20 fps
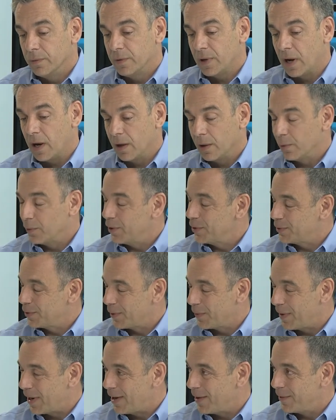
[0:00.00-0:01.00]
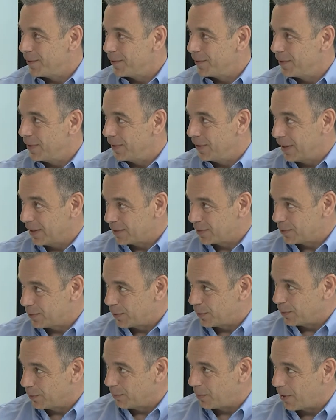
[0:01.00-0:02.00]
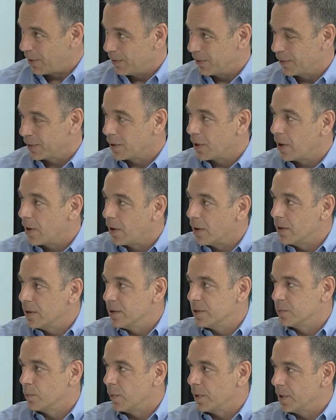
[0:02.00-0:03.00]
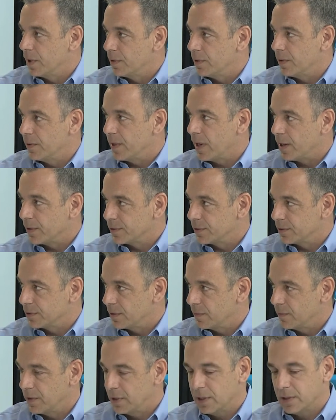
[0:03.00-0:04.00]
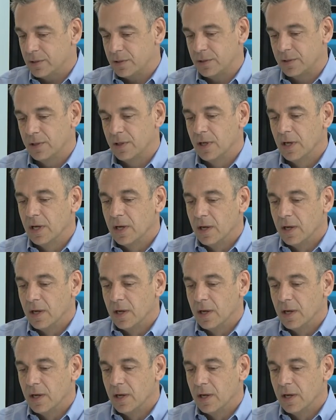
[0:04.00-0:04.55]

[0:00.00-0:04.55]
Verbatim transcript: tolerance around the external part of the car is one hundred thousandths of an inch,